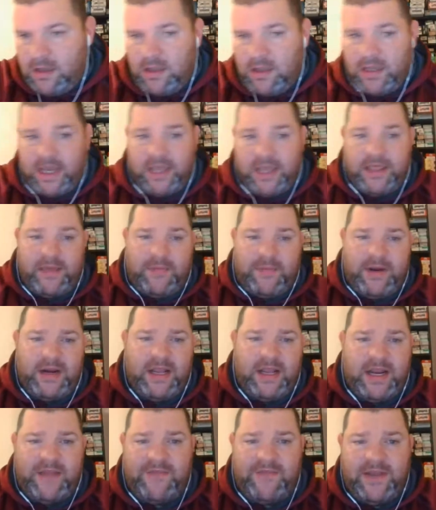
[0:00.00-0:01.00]
Yeah, they might
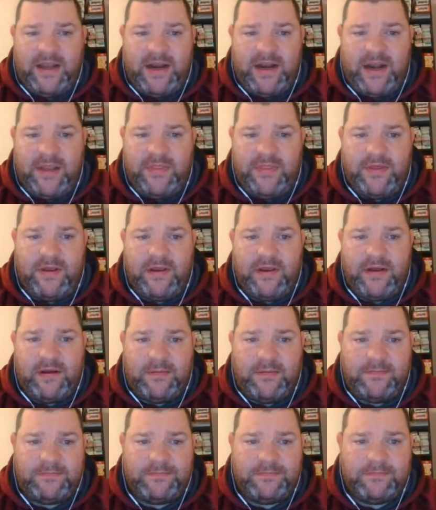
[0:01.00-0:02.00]
not have had
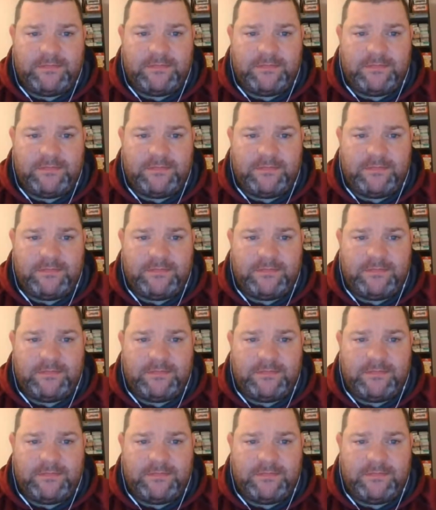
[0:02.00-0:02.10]
anything